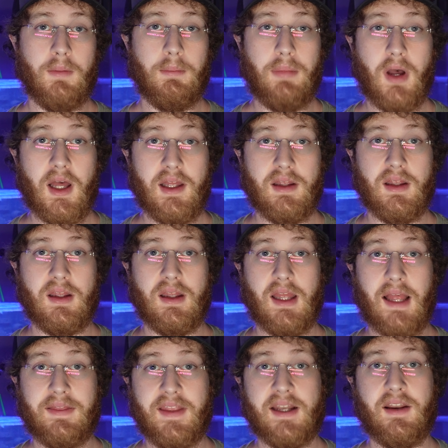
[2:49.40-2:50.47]
but
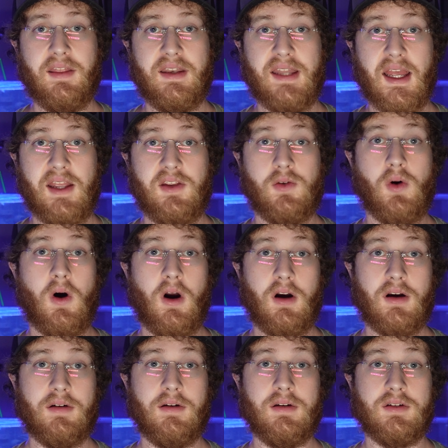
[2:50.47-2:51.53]
at the end of the day, you
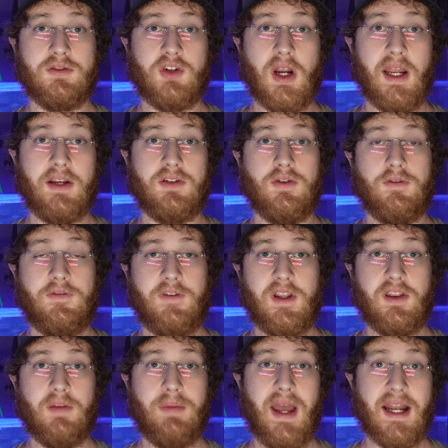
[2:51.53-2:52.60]
are trying to
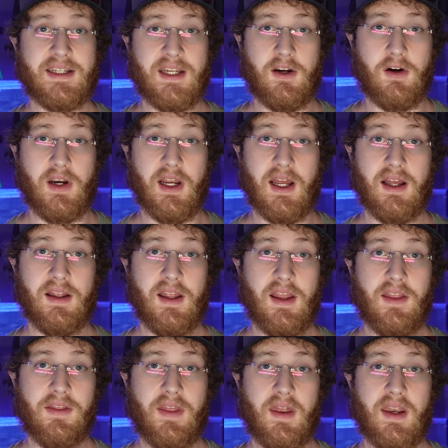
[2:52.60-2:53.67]
feed the bacteria
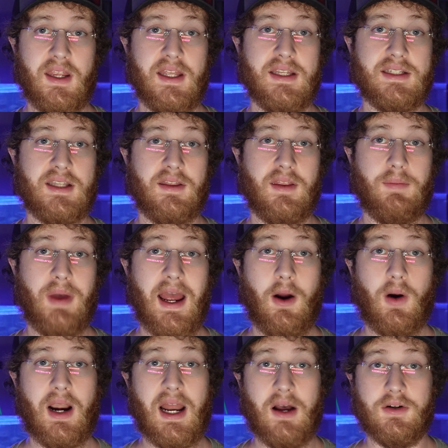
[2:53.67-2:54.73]
that is the
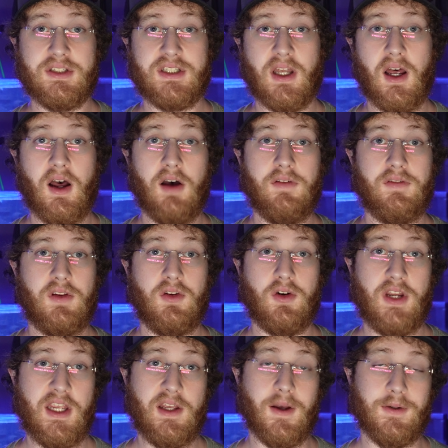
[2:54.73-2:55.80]
powerhouse of your
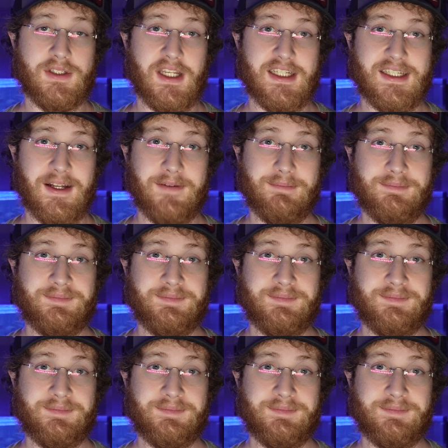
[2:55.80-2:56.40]
ecosystem.